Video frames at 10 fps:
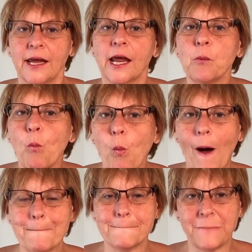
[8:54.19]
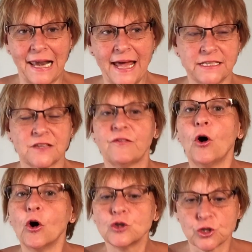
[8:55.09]
in one place
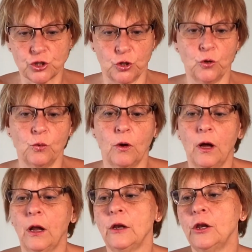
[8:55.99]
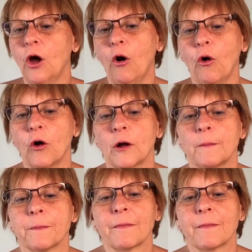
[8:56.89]
for too long.